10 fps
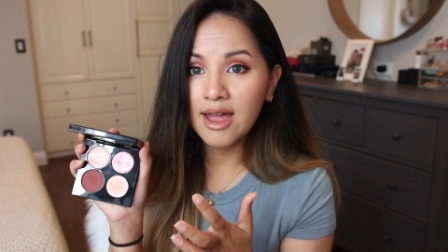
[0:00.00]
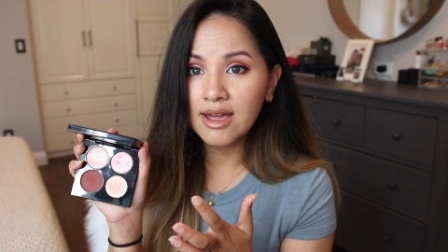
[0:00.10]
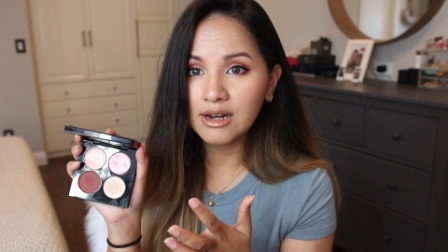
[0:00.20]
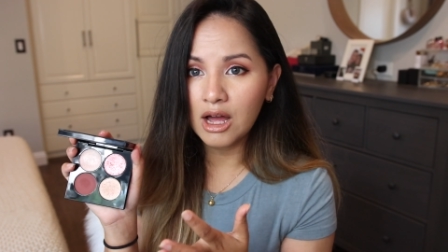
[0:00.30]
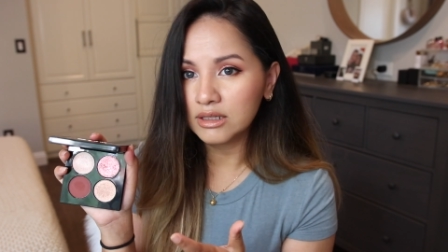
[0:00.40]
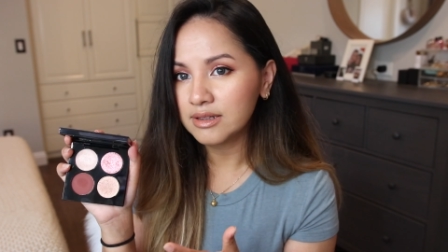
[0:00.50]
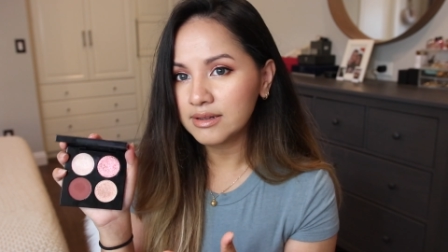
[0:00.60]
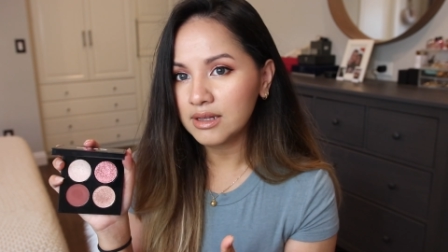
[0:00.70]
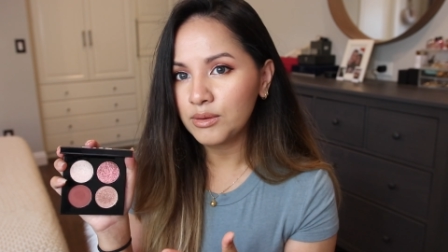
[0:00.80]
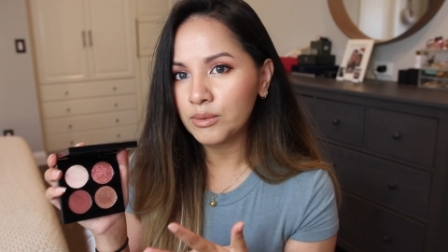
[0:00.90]
And
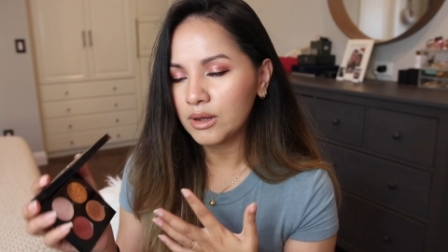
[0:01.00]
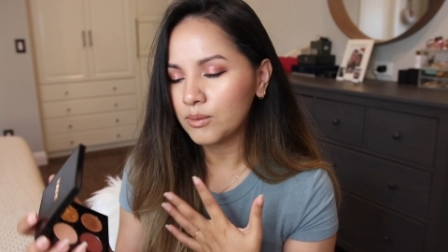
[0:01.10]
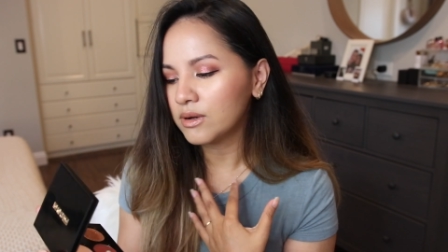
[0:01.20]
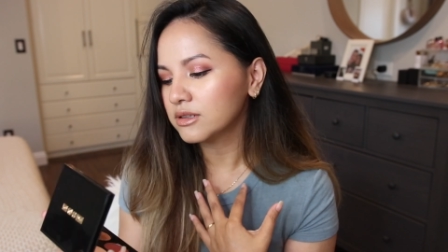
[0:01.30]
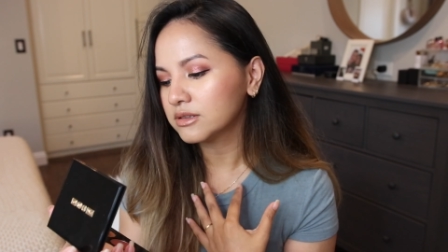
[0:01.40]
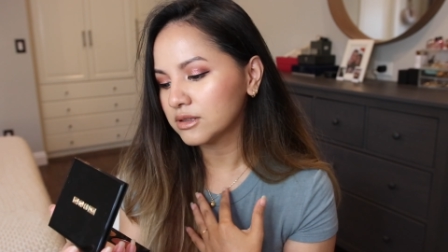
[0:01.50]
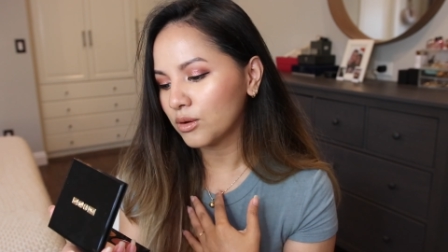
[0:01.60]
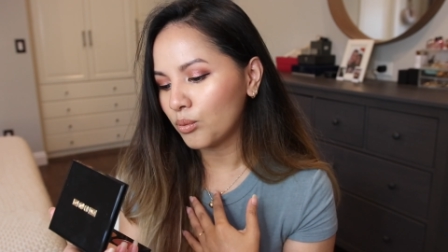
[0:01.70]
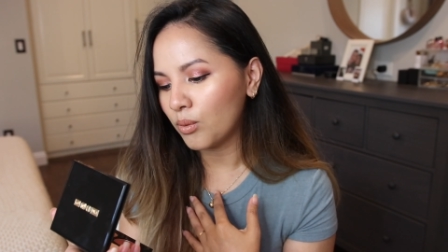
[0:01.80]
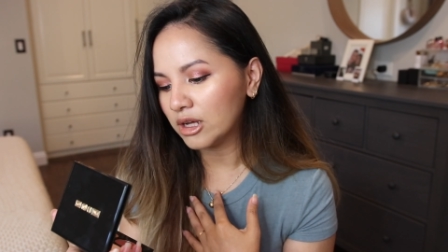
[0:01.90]
honestly, when I was
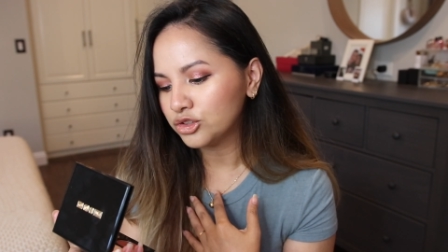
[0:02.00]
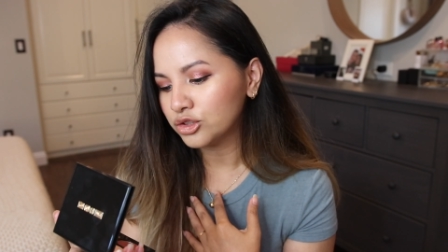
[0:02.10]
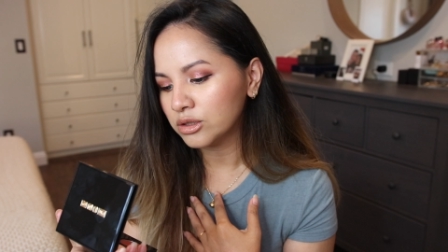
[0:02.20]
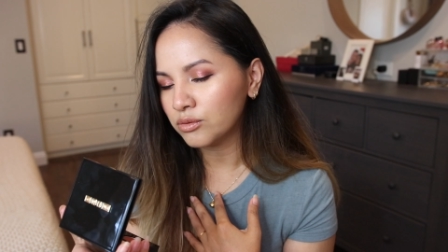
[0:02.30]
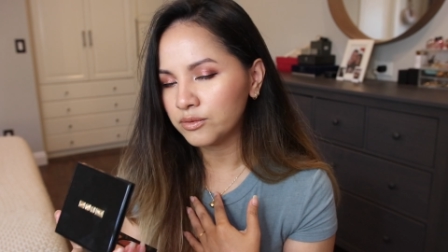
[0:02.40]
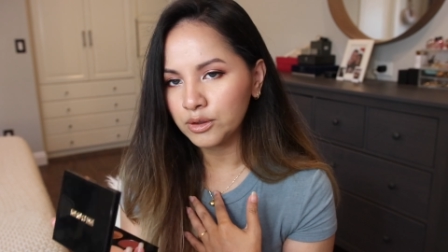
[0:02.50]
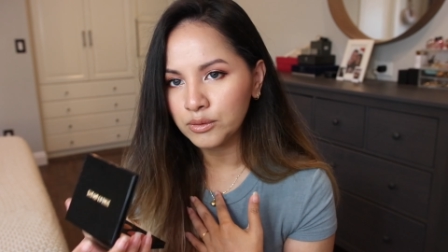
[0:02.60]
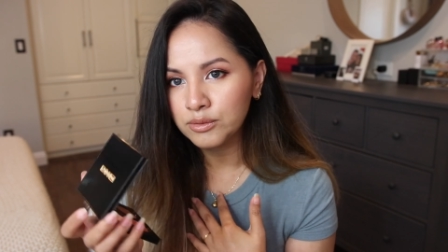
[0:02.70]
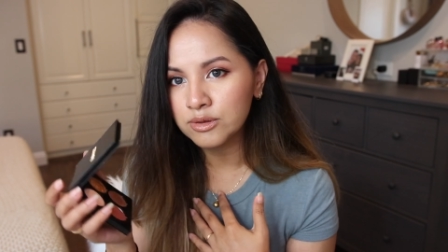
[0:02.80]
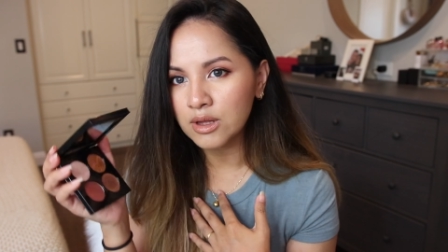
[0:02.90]
watching
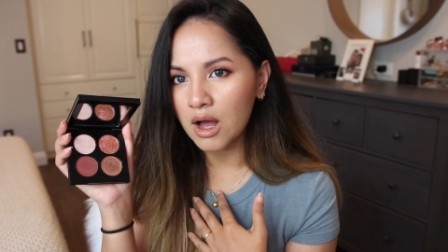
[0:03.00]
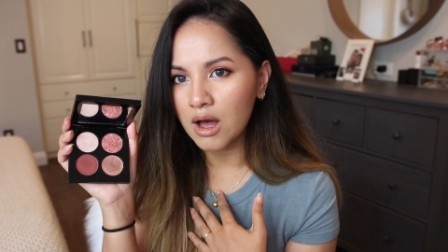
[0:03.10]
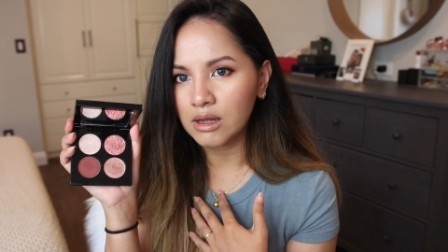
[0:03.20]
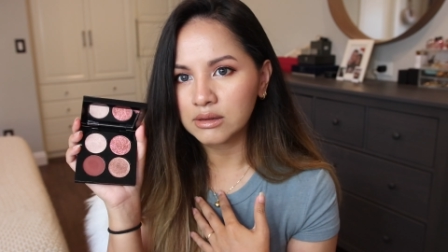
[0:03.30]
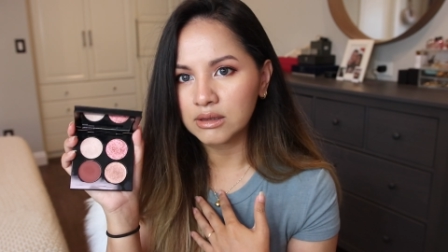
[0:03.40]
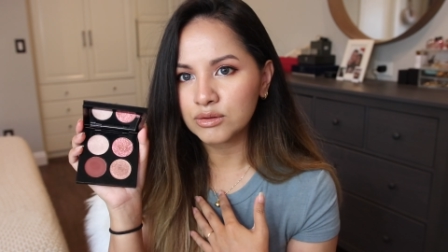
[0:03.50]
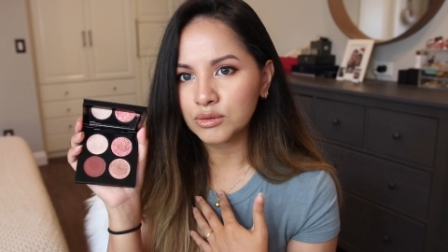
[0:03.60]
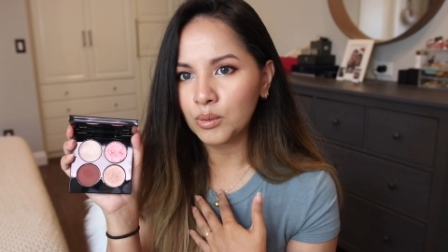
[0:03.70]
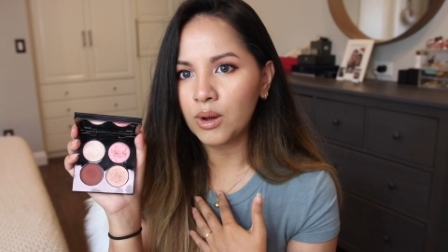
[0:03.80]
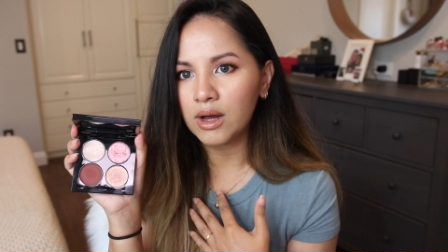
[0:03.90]
reviews on
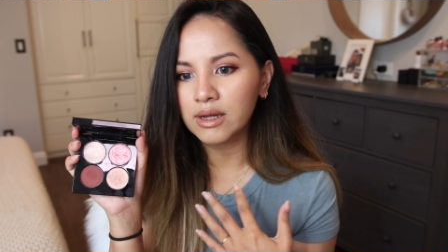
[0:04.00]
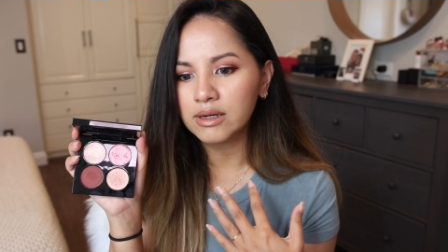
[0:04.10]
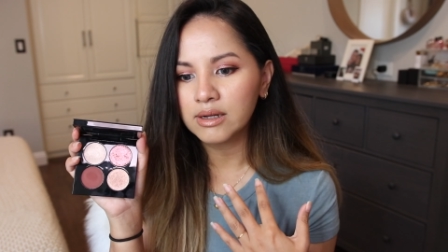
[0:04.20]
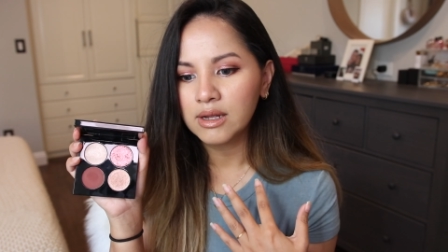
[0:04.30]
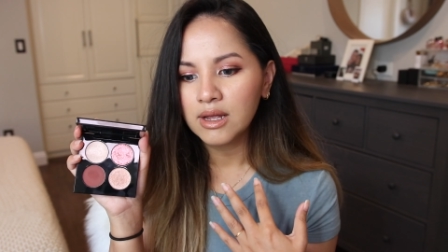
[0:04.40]
this quad,